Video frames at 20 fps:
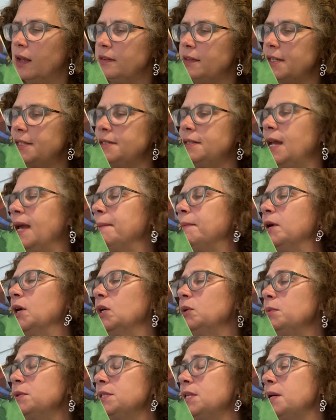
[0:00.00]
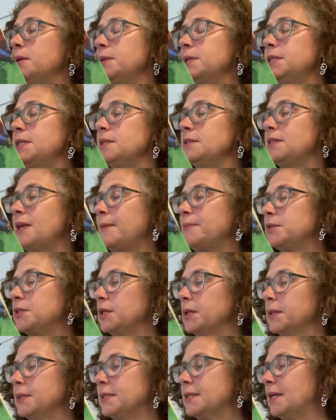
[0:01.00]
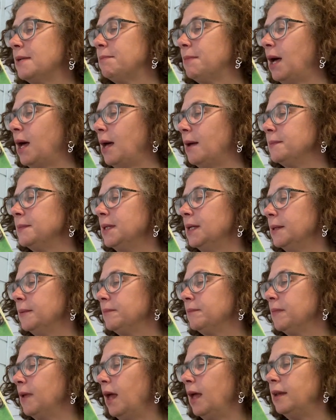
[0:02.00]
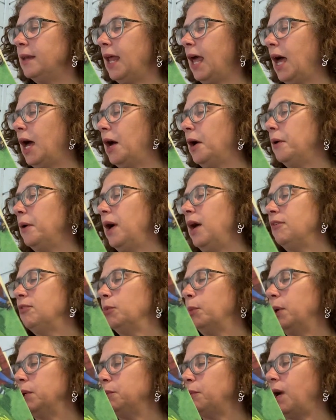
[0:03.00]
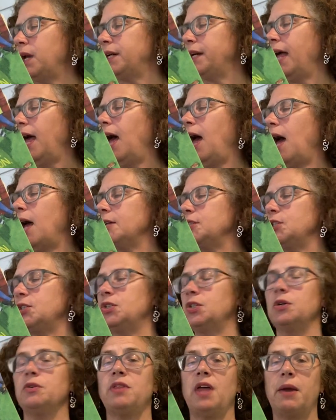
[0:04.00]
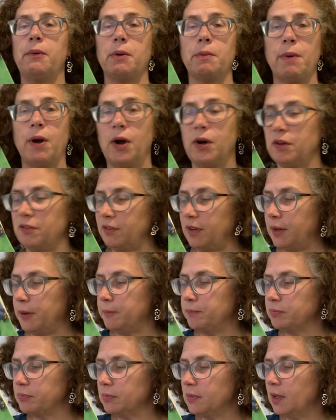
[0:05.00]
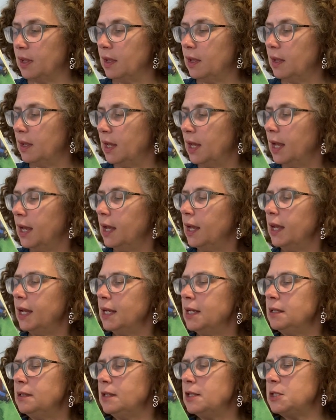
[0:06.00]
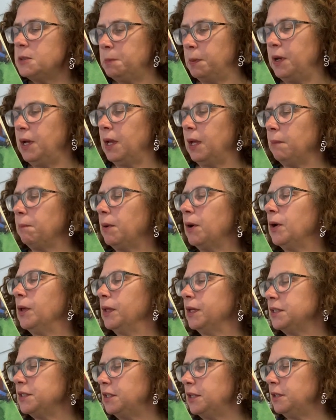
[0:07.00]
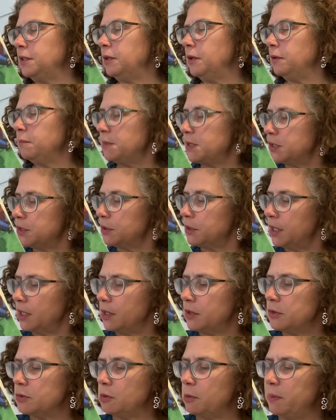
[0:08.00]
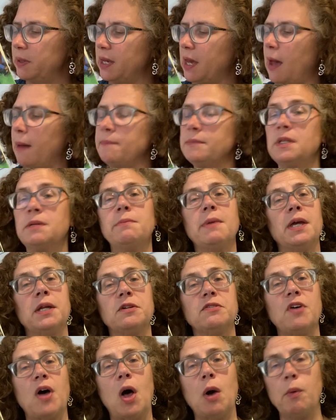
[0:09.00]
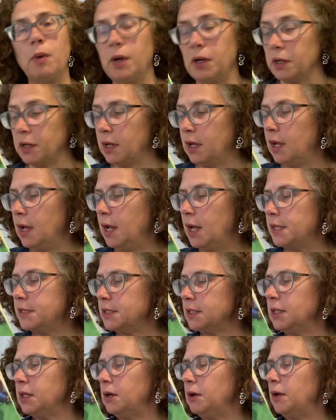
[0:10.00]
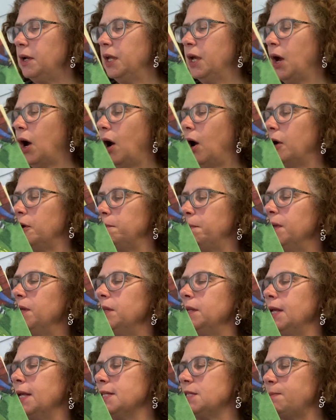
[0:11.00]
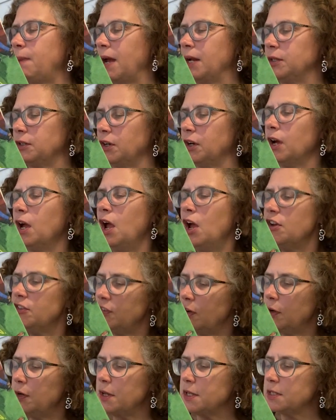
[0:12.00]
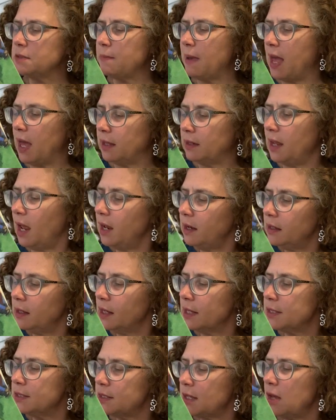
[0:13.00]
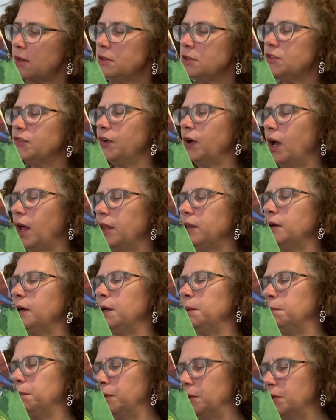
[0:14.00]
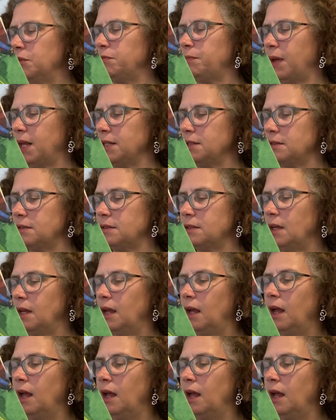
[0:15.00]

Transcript: This neighborhood was always exceptional, said Mom. Now everyone wanted a hat to show they were part of it. In the spring, Pearl continued, Mr. Nichols will become the man of all work, security guard, building inspector, furnace man, and the consultant for other improvements.